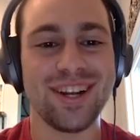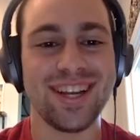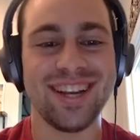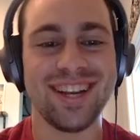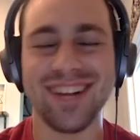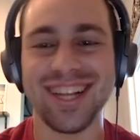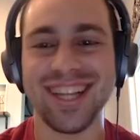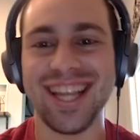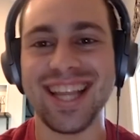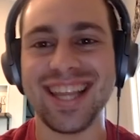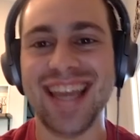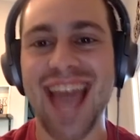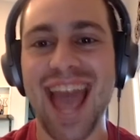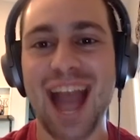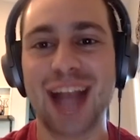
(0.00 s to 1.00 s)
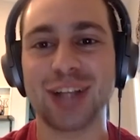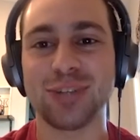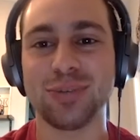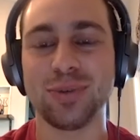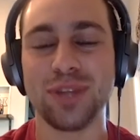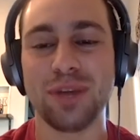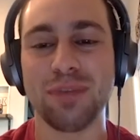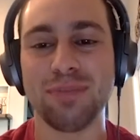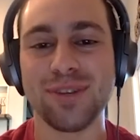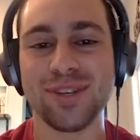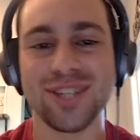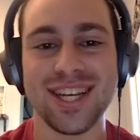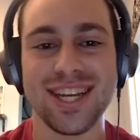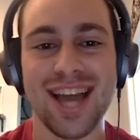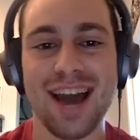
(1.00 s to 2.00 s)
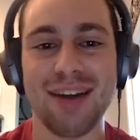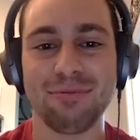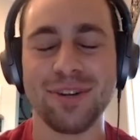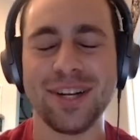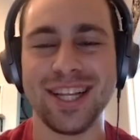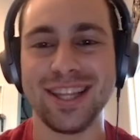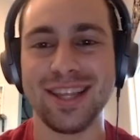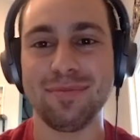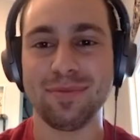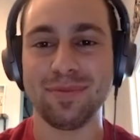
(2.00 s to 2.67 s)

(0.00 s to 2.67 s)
hearing like the actual numbers and not reading them.